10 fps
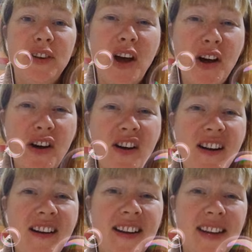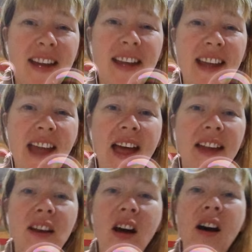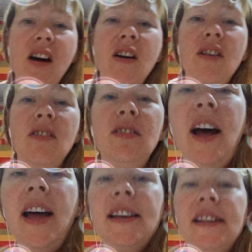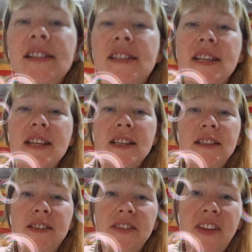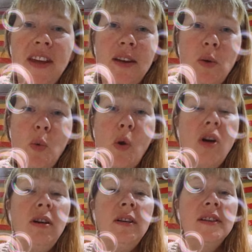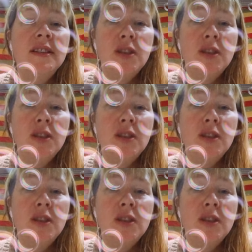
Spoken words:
heard it at all, till there was